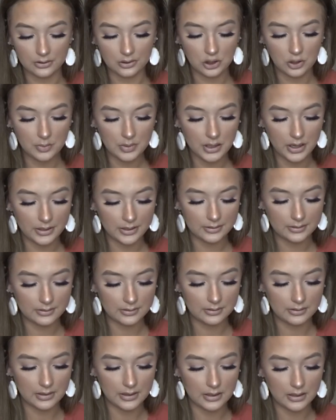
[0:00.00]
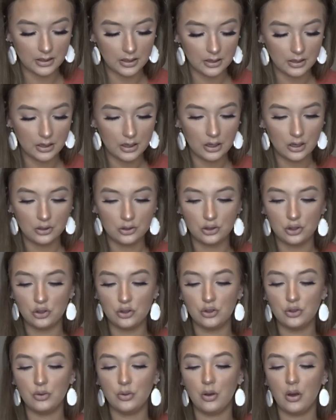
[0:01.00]
To be honest, the
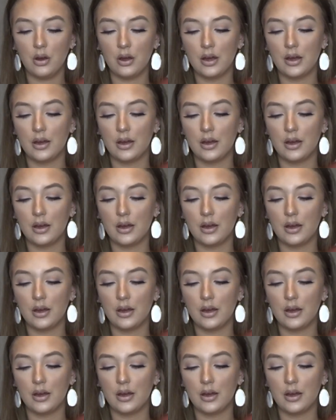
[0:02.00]
two